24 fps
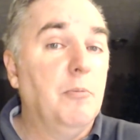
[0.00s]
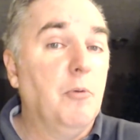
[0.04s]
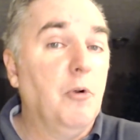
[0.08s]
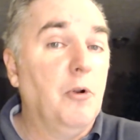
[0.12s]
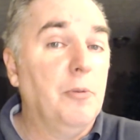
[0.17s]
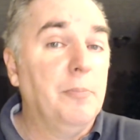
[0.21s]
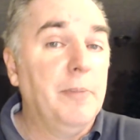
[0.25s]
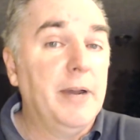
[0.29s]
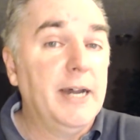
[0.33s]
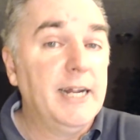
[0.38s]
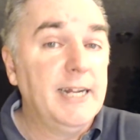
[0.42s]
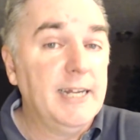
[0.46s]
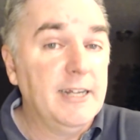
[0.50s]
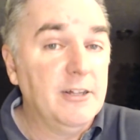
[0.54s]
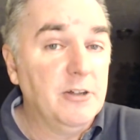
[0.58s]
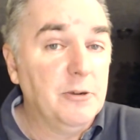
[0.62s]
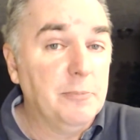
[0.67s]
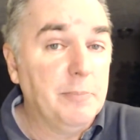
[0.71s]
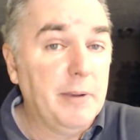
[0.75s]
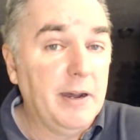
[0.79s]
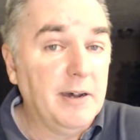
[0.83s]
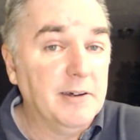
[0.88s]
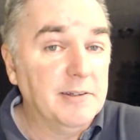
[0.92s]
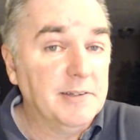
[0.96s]
more money in their
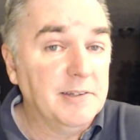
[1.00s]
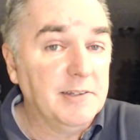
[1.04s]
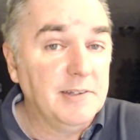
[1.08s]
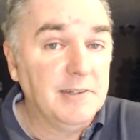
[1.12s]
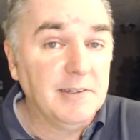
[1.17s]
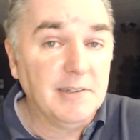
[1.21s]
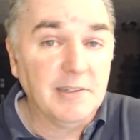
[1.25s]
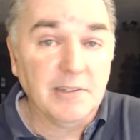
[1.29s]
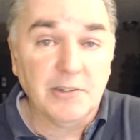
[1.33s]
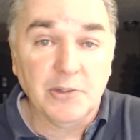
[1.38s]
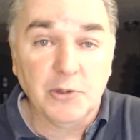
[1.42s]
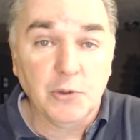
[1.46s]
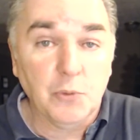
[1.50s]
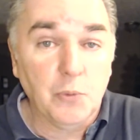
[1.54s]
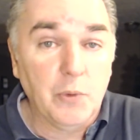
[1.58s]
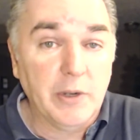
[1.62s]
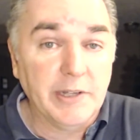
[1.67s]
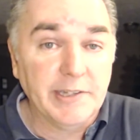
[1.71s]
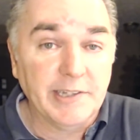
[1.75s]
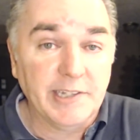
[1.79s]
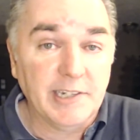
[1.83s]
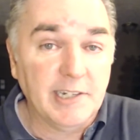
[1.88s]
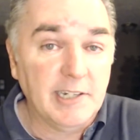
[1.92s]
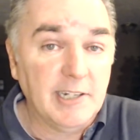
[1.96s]
policies because there
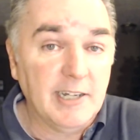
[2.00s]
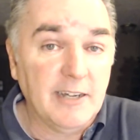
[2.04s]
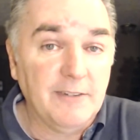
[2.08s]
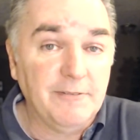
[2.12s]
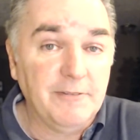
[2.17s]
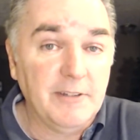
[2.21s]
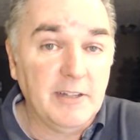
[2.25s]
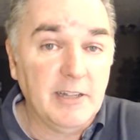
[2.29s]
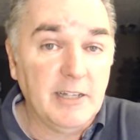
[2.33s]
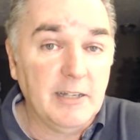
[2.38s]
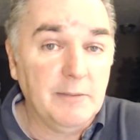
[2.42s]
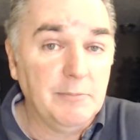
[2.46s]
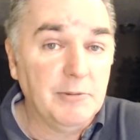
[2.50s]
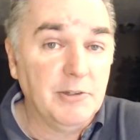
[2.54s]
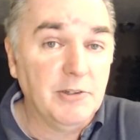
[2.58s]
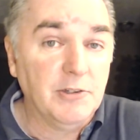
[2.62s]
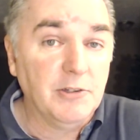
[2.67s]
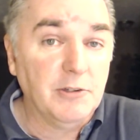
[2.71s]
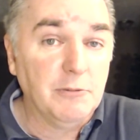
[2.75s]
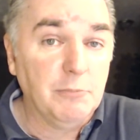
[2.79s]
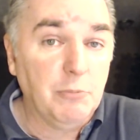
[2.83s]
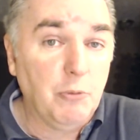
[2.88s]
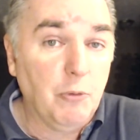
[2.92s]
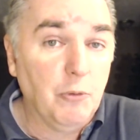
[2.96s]
wasn't enough in them to
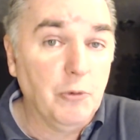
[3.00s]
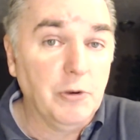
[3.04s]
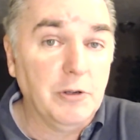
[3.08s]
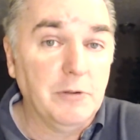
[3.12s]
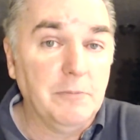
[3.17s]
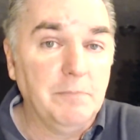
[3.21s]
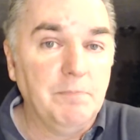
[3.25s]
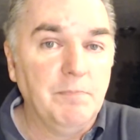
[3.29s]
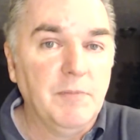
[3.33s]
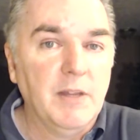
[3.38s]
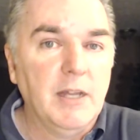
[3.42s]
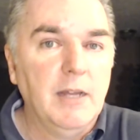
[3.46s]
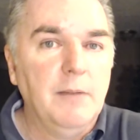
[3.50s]
support them,